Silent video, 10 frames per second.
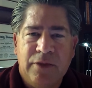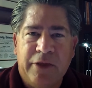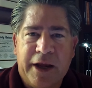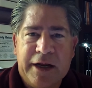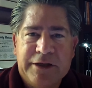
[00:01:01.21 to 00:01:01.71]

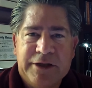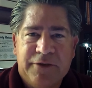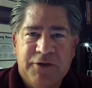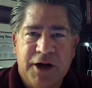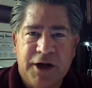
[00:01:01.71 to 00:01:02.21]
They
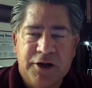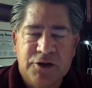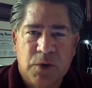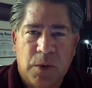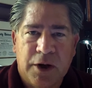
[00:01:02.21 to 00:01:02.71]
sifted
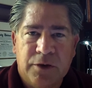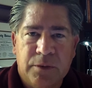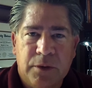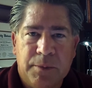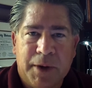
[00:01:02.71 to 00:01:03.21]
and sorted
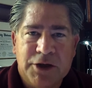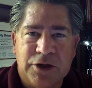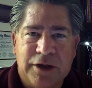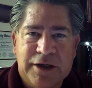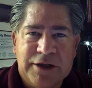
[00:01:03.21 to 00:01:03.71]
through a bunch of